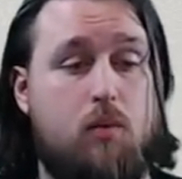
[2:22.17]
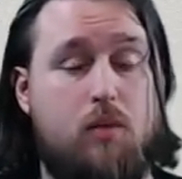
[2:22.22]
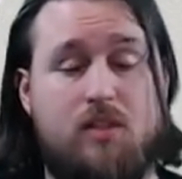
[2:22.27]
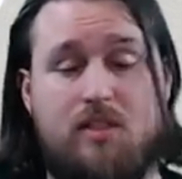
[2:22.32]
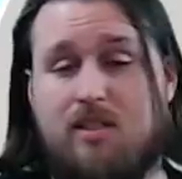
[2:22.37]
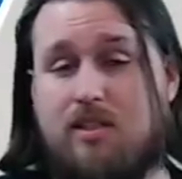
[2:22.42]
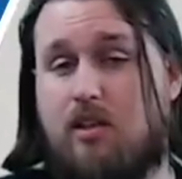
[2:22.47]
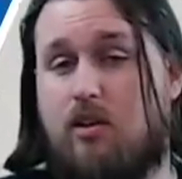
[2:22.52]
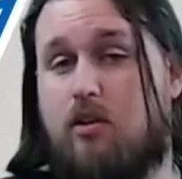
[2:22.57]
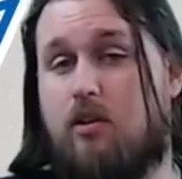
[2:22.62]
was
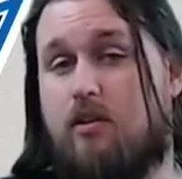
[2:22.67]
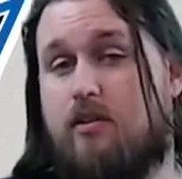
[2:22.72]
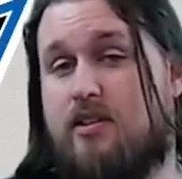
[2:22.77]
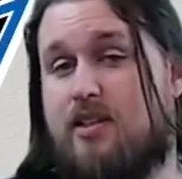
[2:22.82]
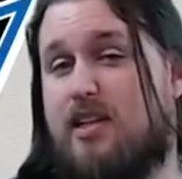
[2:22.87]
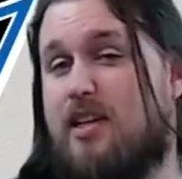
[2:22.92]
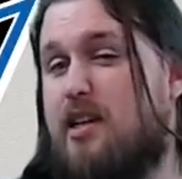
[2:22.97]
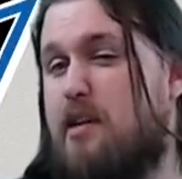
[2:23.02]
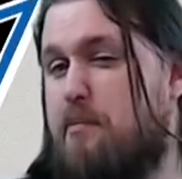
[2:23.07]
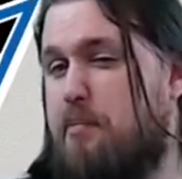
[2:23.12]
still
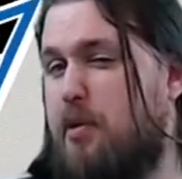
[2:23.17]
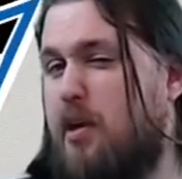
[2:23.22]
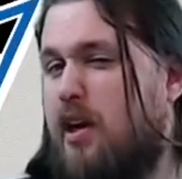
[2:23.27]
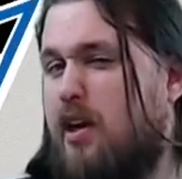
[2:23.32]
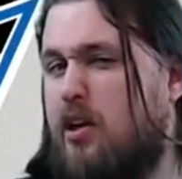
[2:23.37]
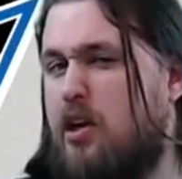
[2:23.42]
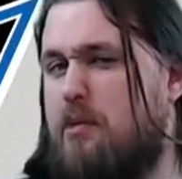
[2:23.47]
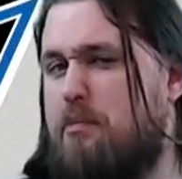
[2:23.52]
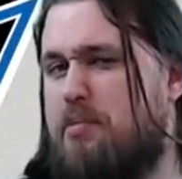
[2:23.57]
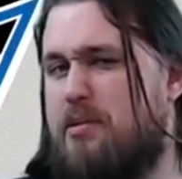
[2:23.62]
sitting in
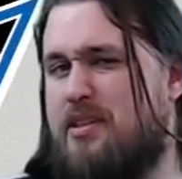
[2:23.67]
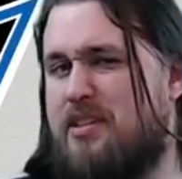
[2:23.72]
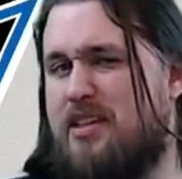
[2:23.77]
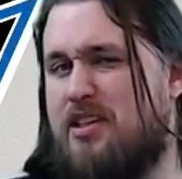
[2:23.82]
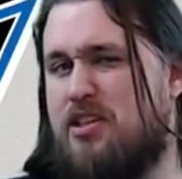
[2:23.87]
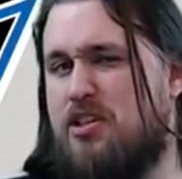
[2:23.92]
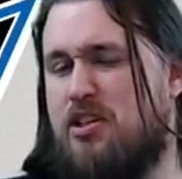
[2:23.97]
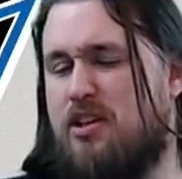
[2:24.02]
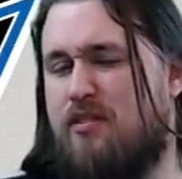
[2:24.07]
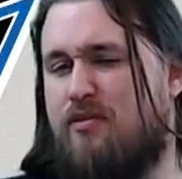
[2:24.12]
pretty good
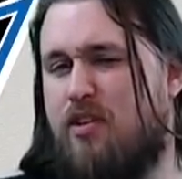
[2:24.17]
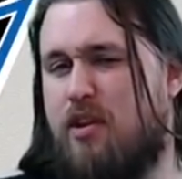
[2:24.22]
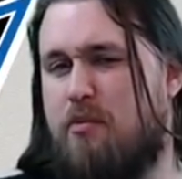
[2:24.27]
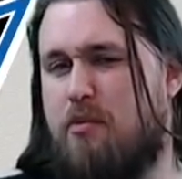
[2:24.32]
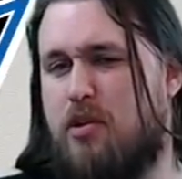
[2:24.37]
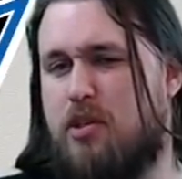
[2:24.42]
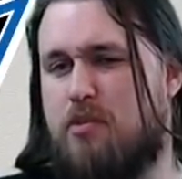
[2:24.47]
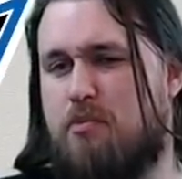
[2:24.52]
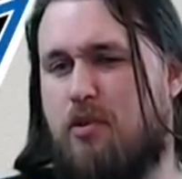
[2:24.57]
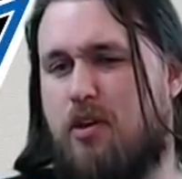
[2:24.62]
position for the
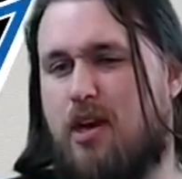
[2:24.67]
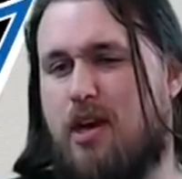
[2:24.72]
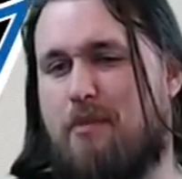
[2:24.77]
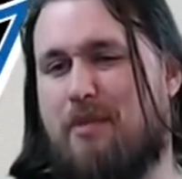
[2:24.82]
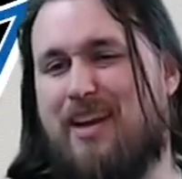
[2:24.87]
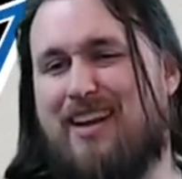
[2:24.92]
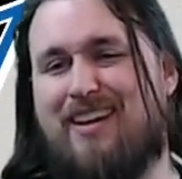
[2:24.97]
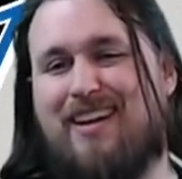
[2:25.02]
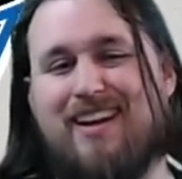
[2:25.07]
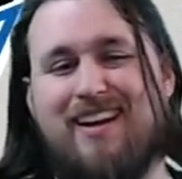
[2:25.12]
most part, I
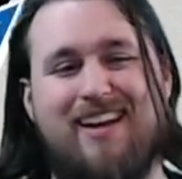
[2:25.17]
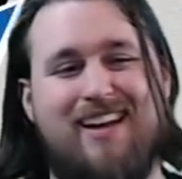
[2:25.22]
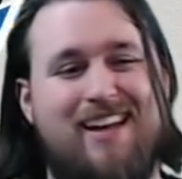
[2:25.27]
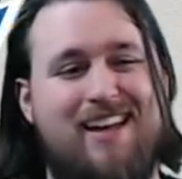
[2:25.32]
mean,